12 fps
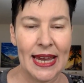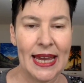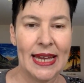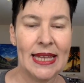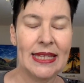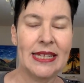
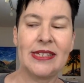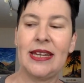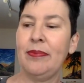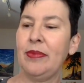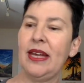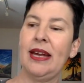And the
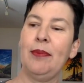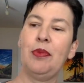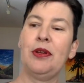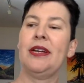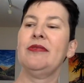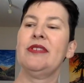same thing, I
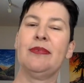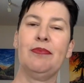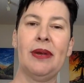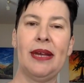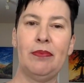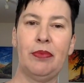pulled out some
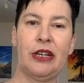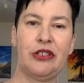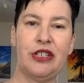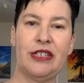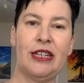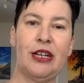paint
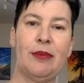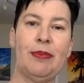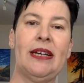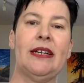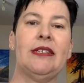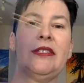brushes here
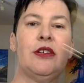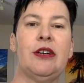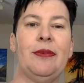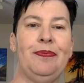because look,